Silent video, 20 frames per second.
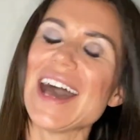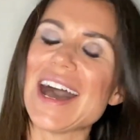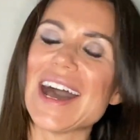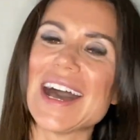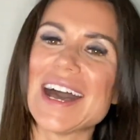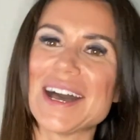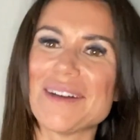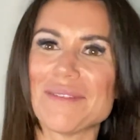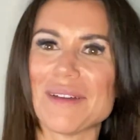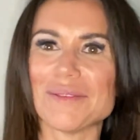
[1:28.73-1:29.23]

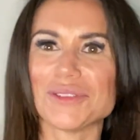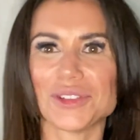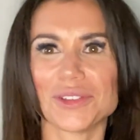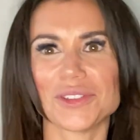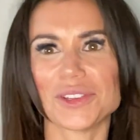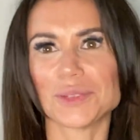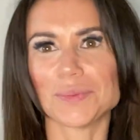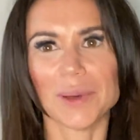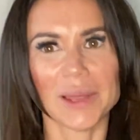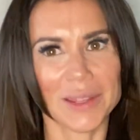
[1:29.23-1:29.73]
I'm sure
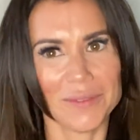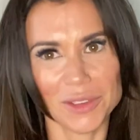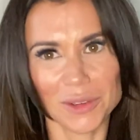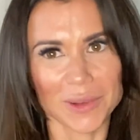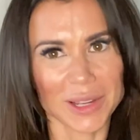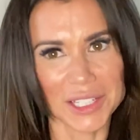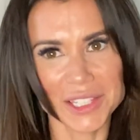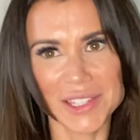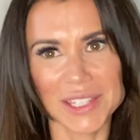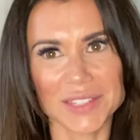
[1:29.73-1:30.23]
there's plenty of you
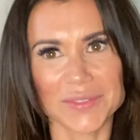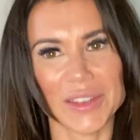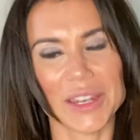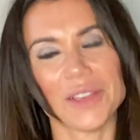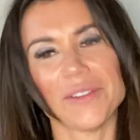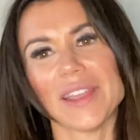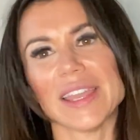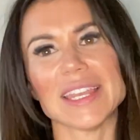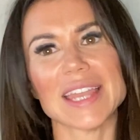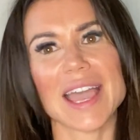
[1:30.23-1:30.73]
watching this
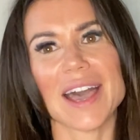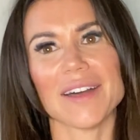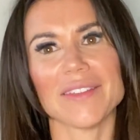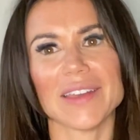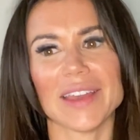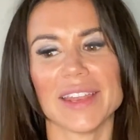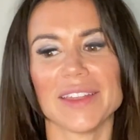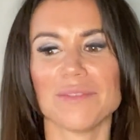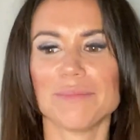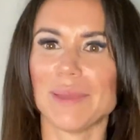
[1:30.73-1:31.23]
video right now
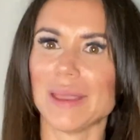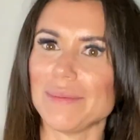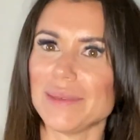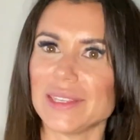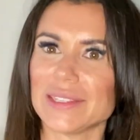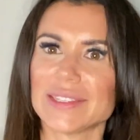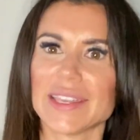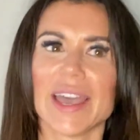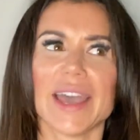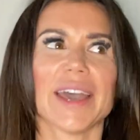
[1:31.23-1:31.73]
that have
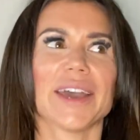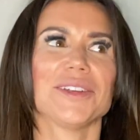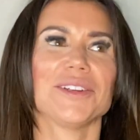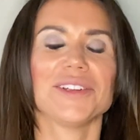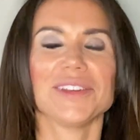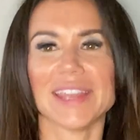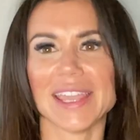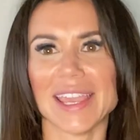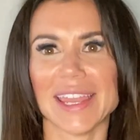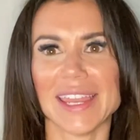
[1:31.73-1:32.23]
babysat
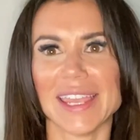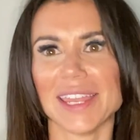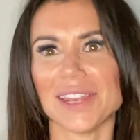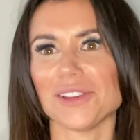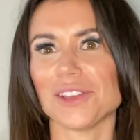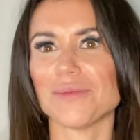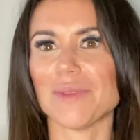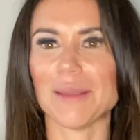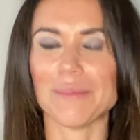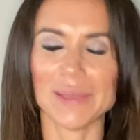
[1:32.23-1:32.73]
or nannied,
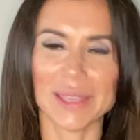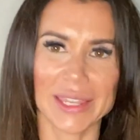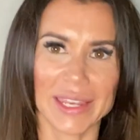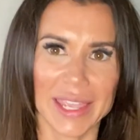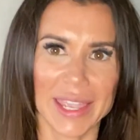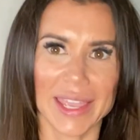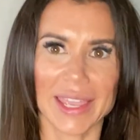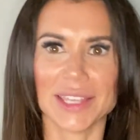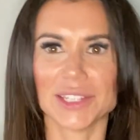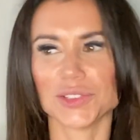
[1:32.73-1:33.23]
or you might be an
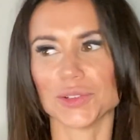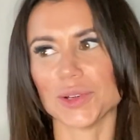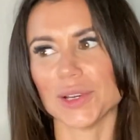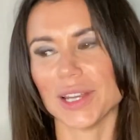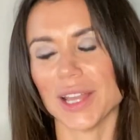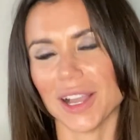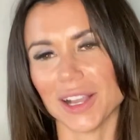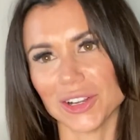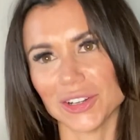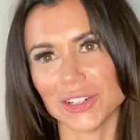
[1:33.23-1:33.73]
aunt or
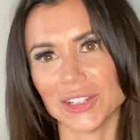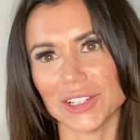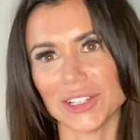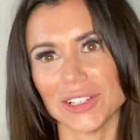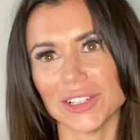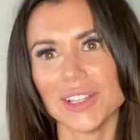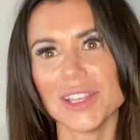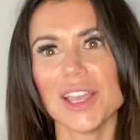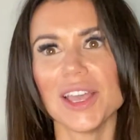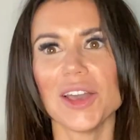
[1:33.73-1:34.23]
an
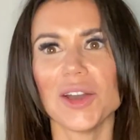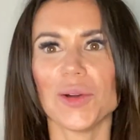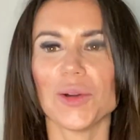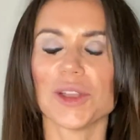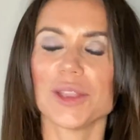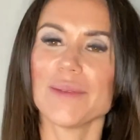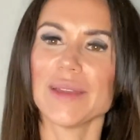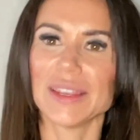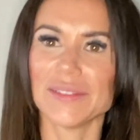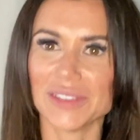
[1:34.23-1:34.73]
uncle, or
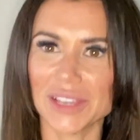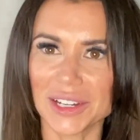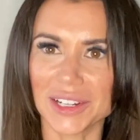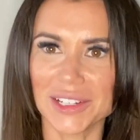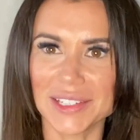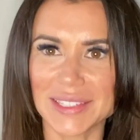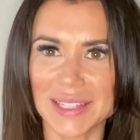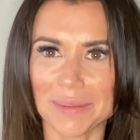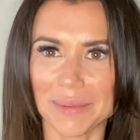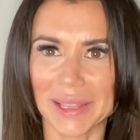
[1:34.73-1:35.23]
you might have
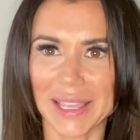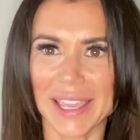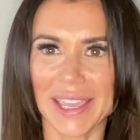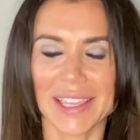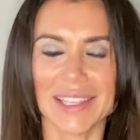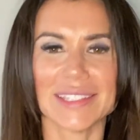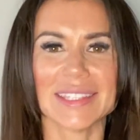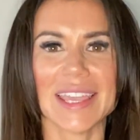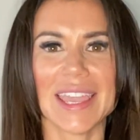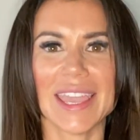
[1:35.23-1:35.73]
younger
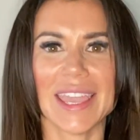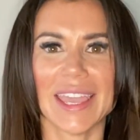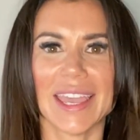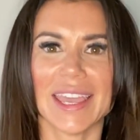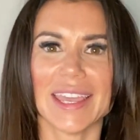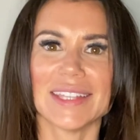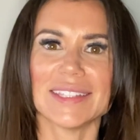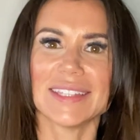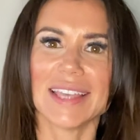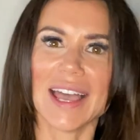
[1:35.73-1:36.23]
siblings.
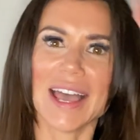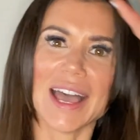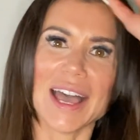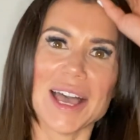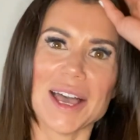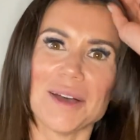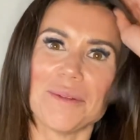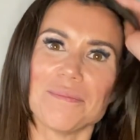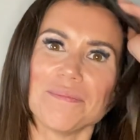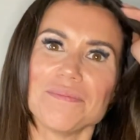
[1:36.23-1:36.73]
And
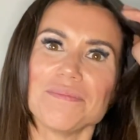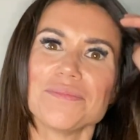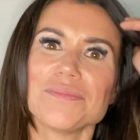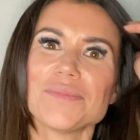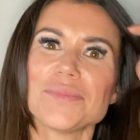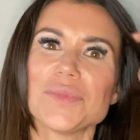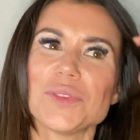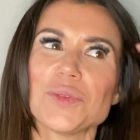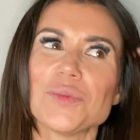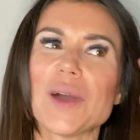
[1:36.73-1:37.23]

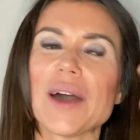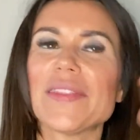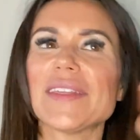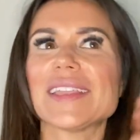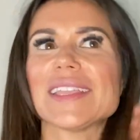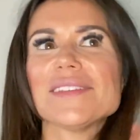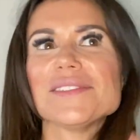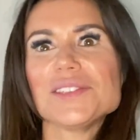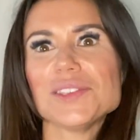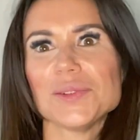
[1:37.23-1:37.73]
while
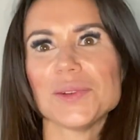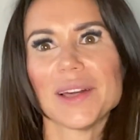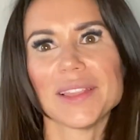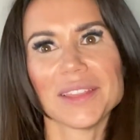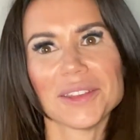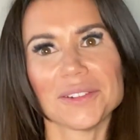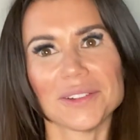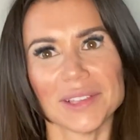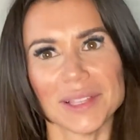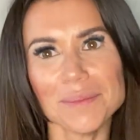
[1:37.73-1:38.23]
that gives you a
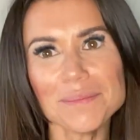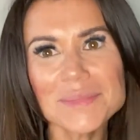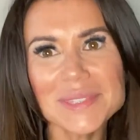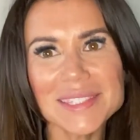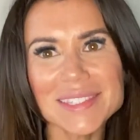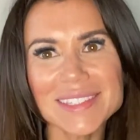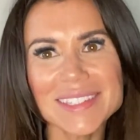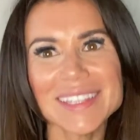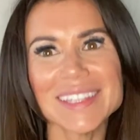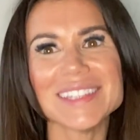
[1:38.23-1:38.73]
little glimpse
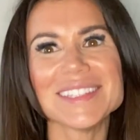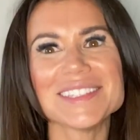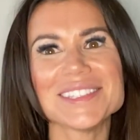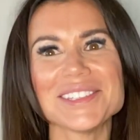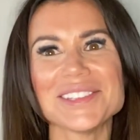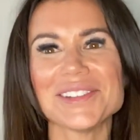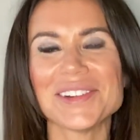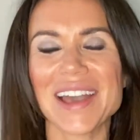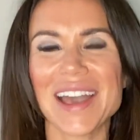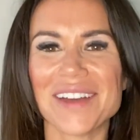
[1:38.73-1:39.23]

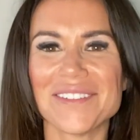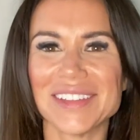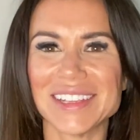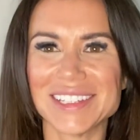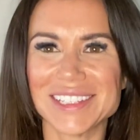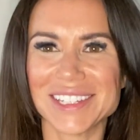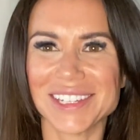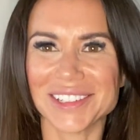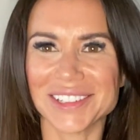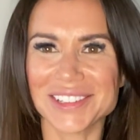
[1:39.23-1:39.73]
into
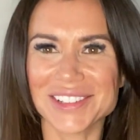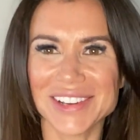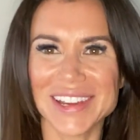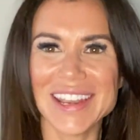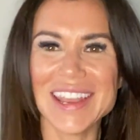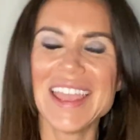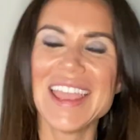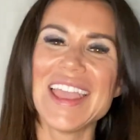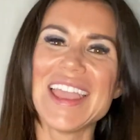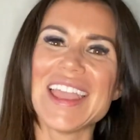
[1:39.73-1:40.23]
having
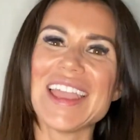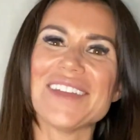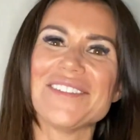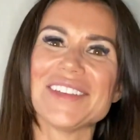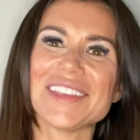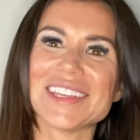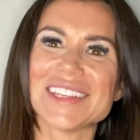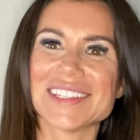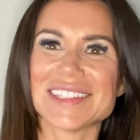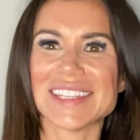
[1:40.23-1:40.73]
children, it
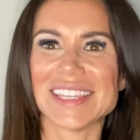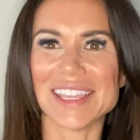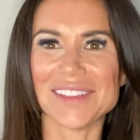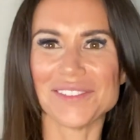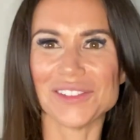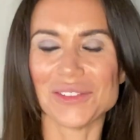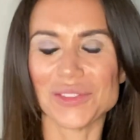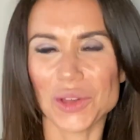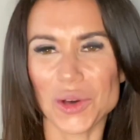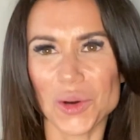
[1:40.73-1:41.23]
really doesn't
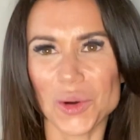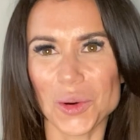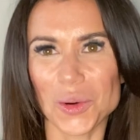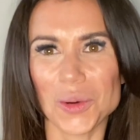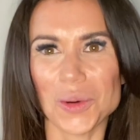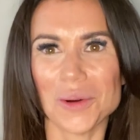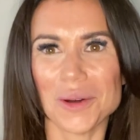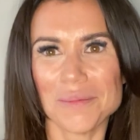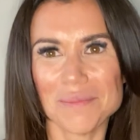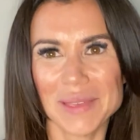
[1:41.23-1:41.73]
give you the
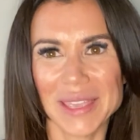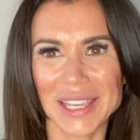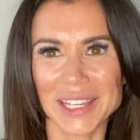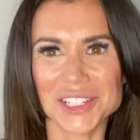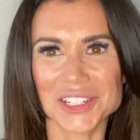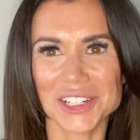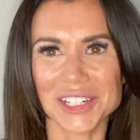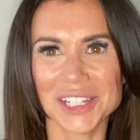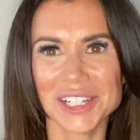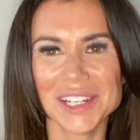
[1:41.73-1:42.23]
whole
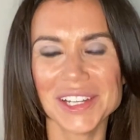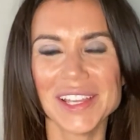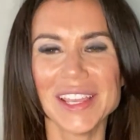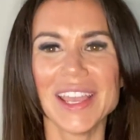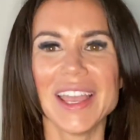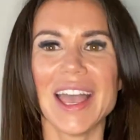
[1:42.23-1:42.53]
picture.